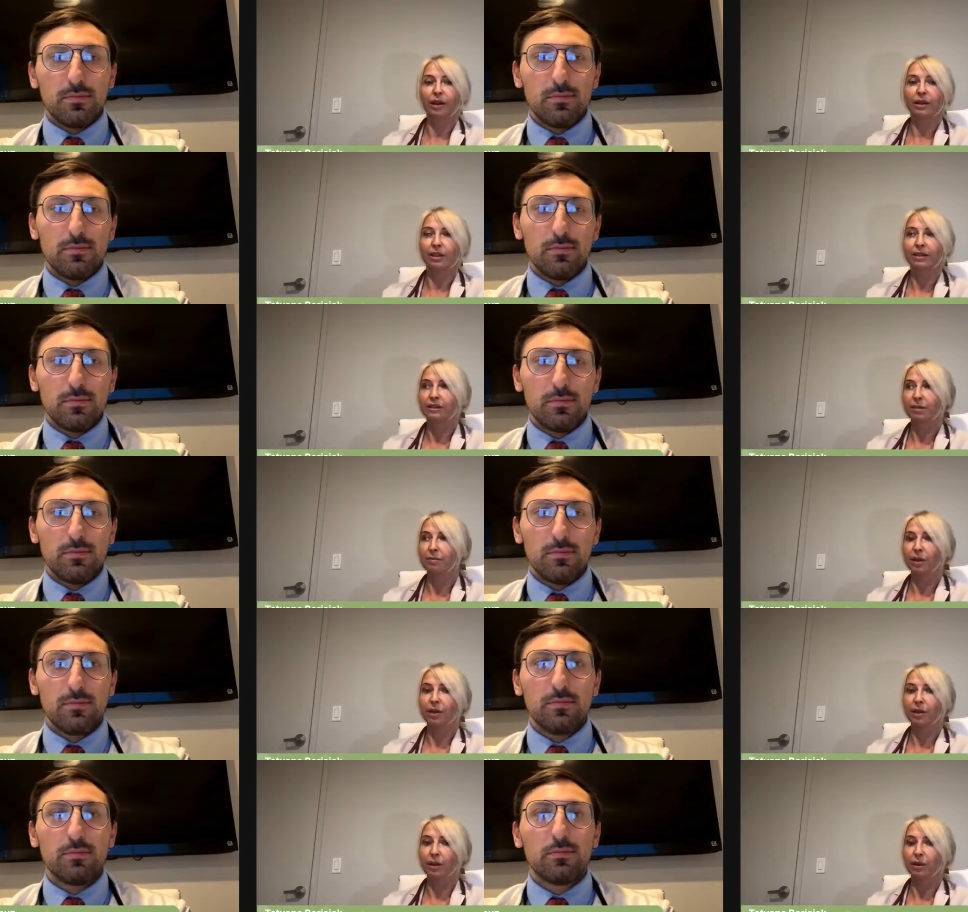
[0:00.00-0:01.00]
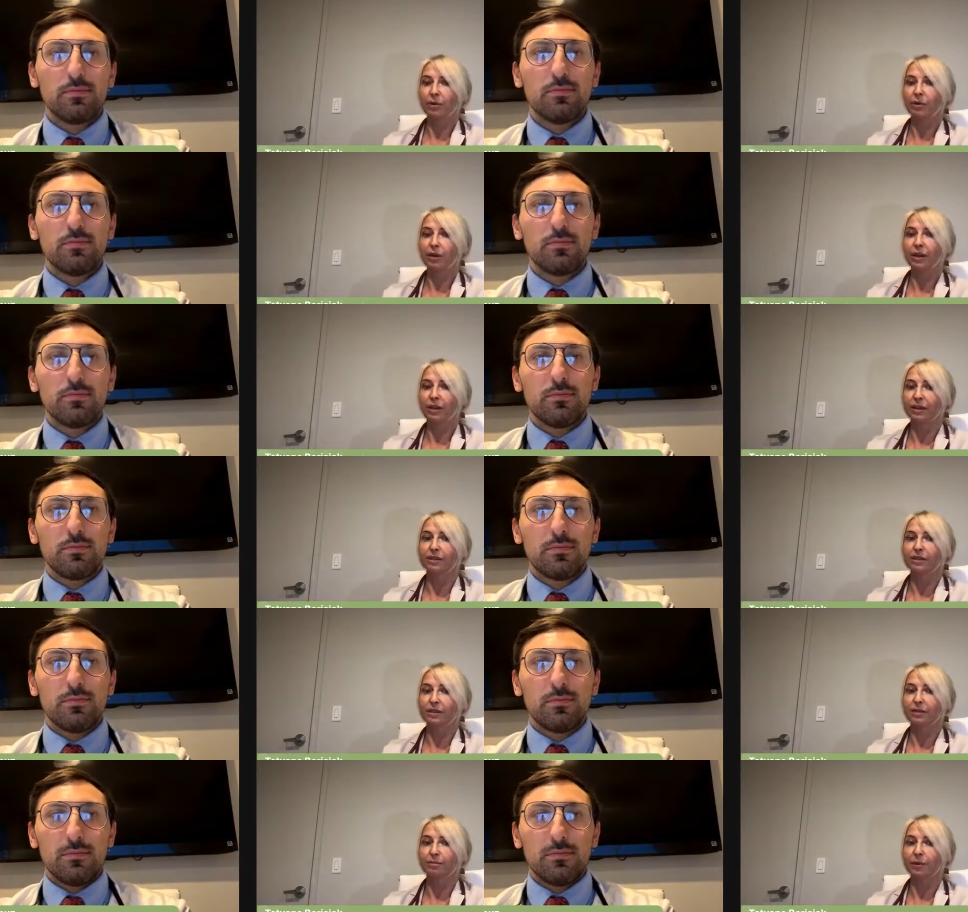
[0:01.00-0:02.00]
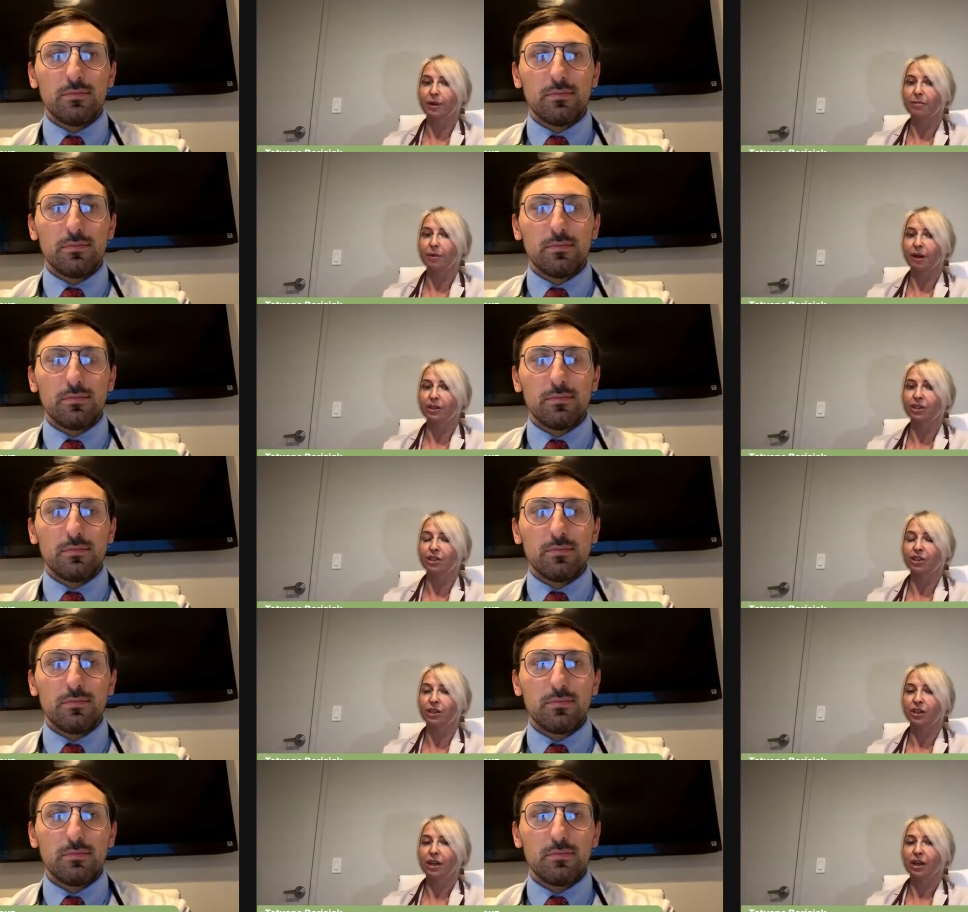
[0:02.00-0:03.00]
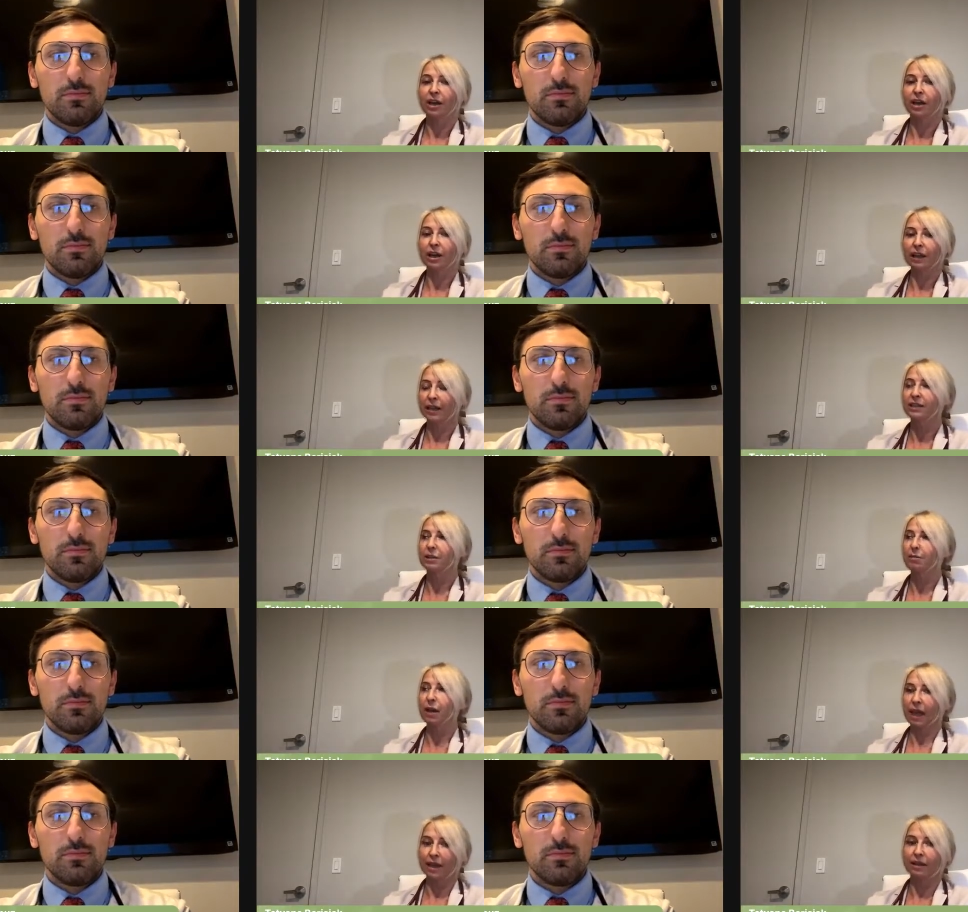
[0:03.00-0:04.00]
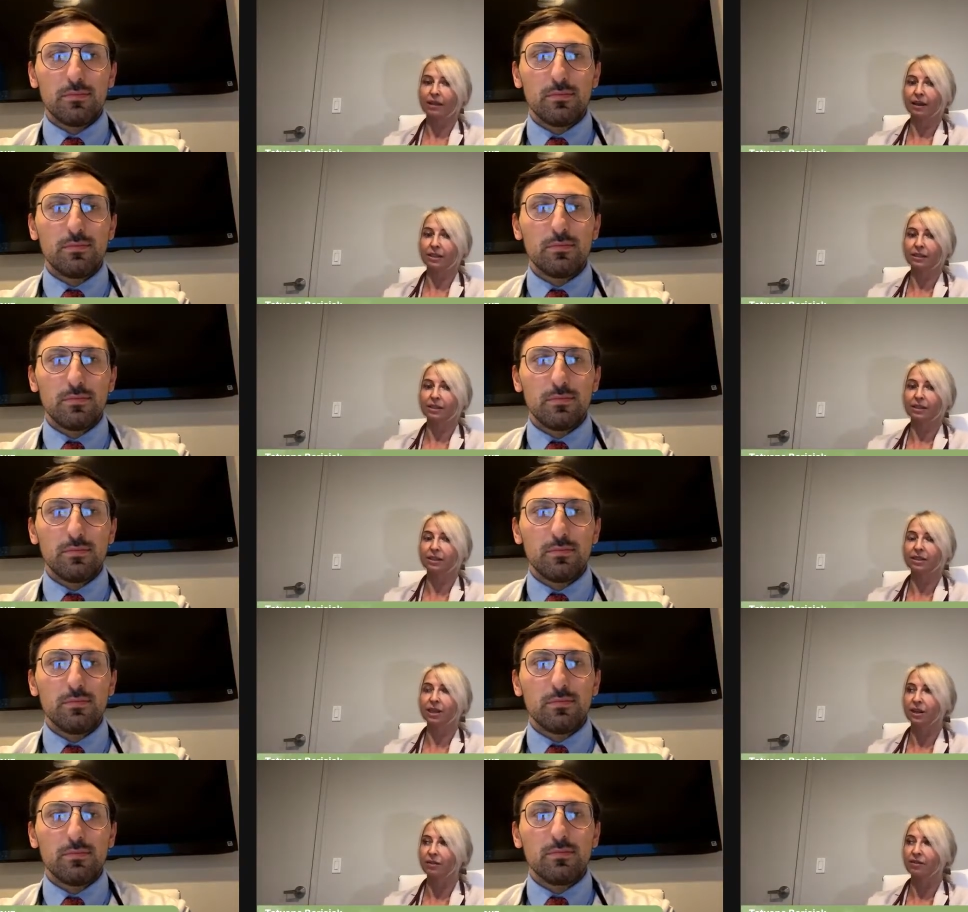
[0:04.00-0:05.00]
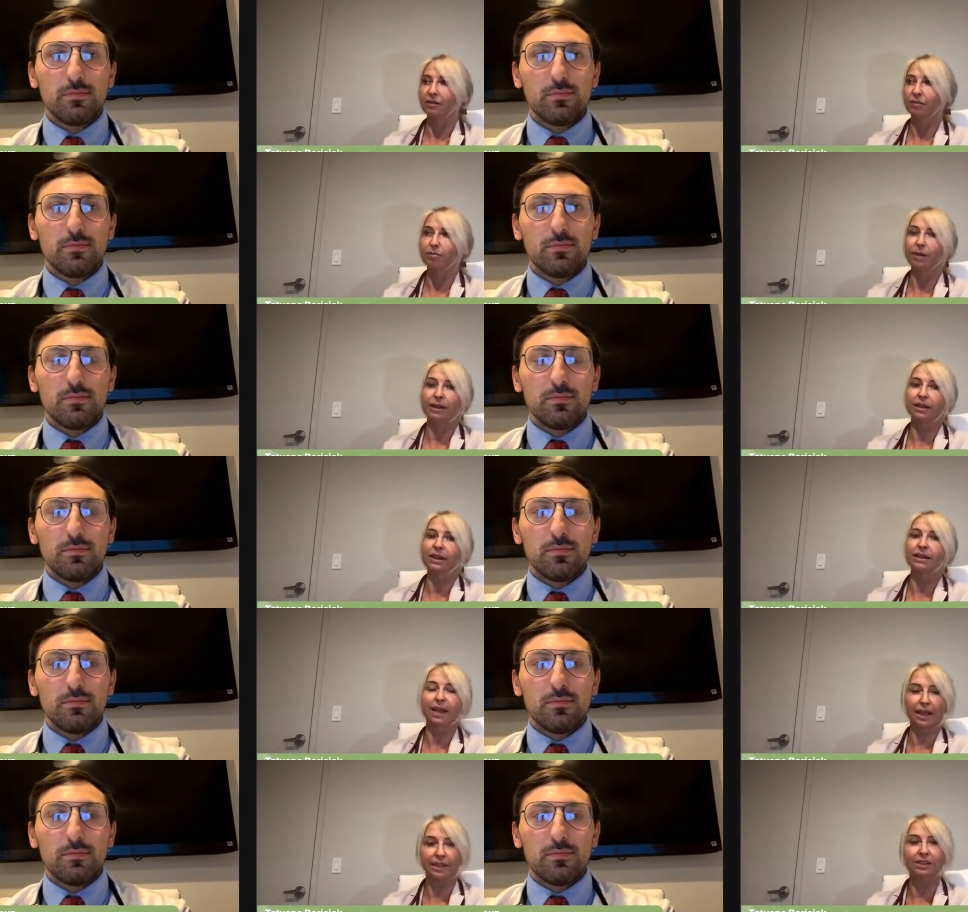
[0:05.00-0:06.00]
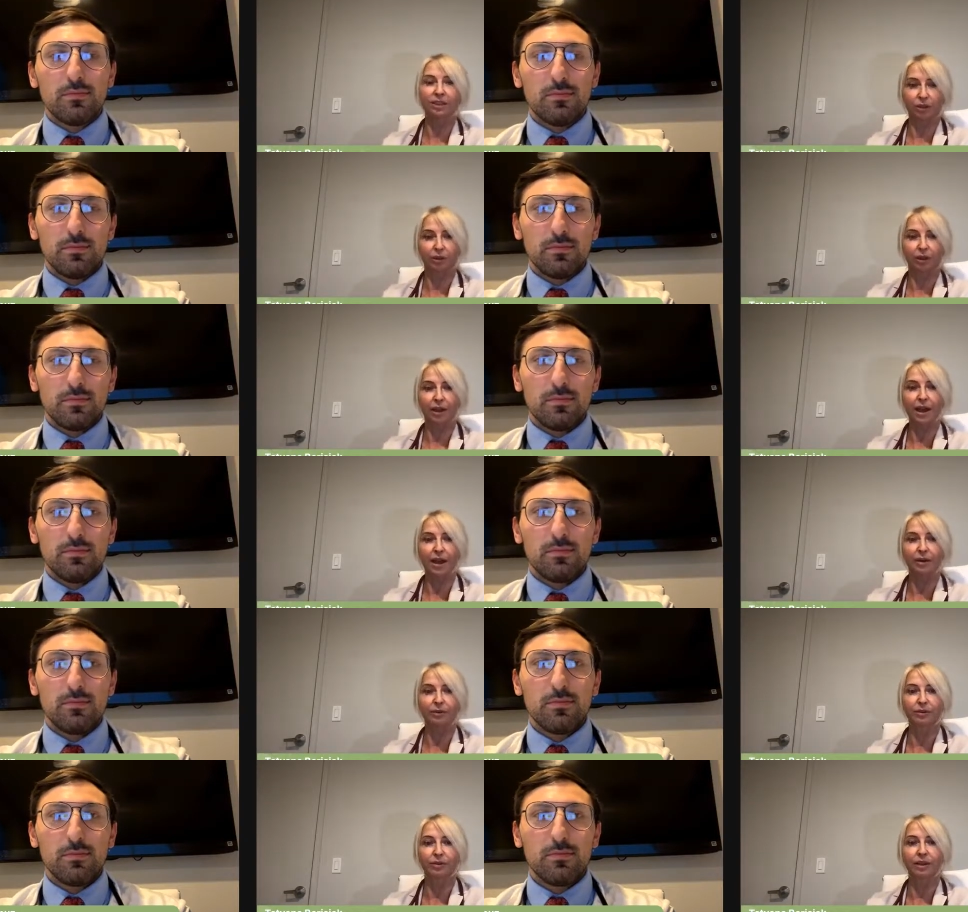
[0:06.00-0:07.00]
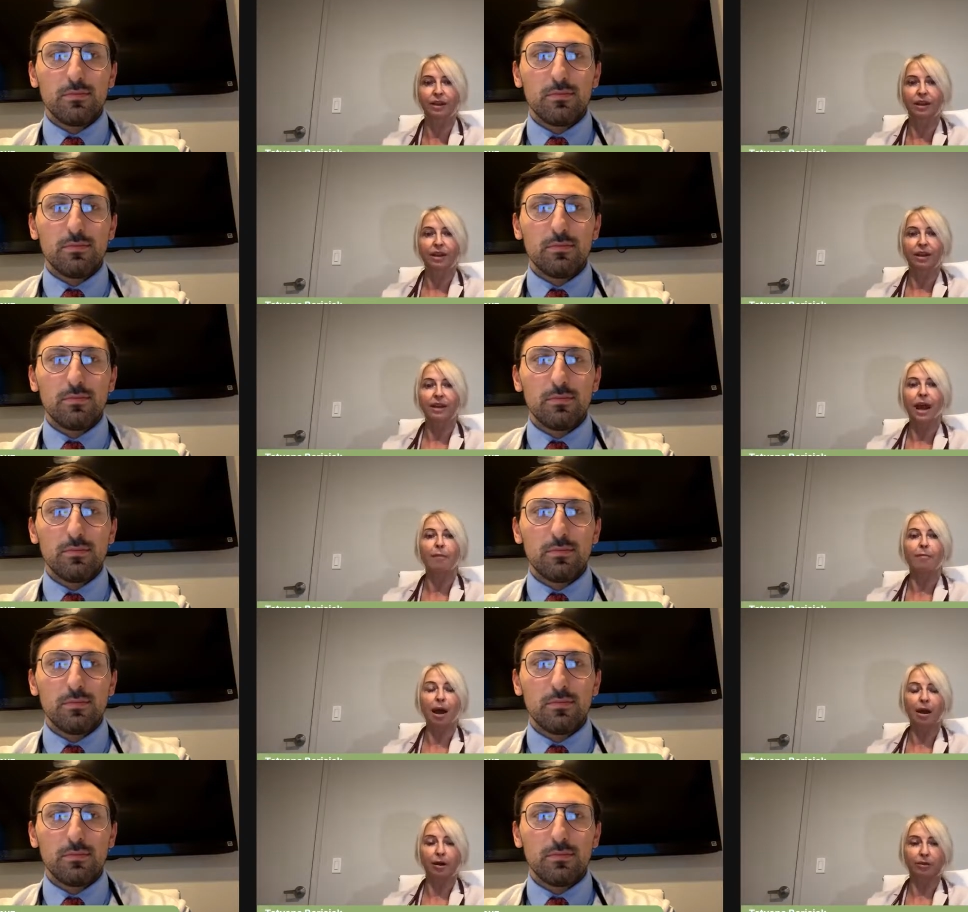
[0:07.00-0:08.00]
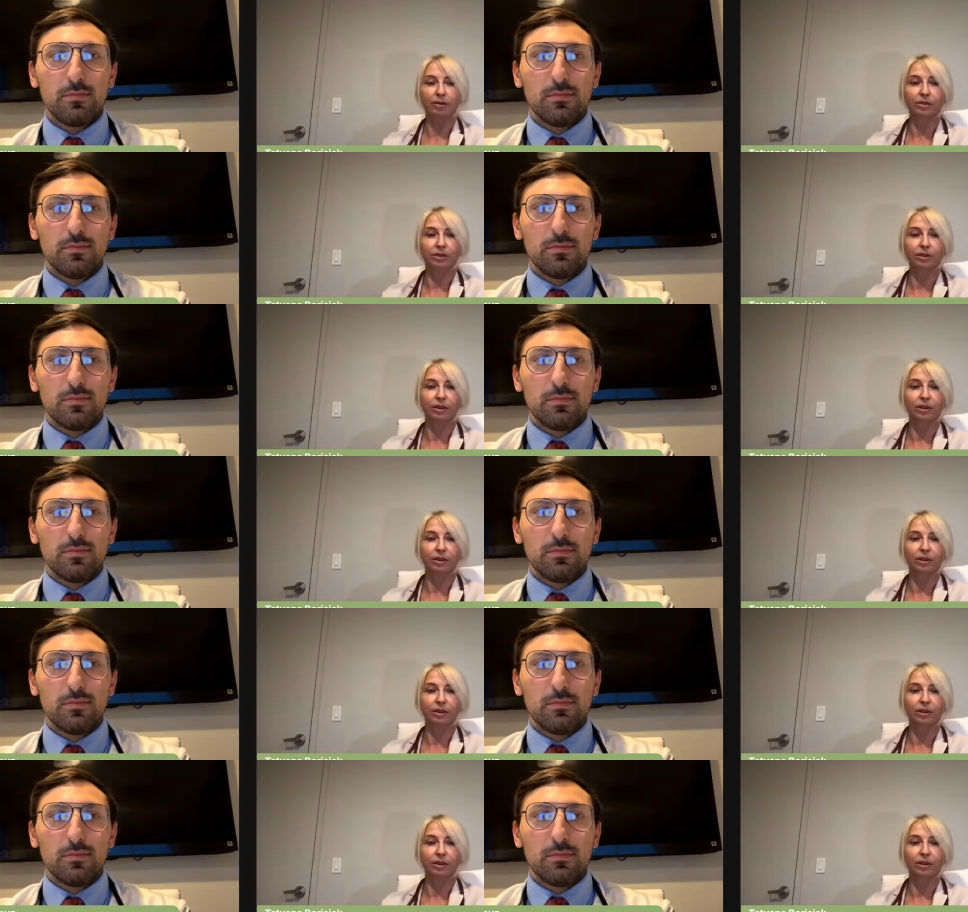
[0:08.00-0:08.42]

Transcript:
Speaker 1: glycemic load is pretty much glycemic index itself, but it takes into account the amount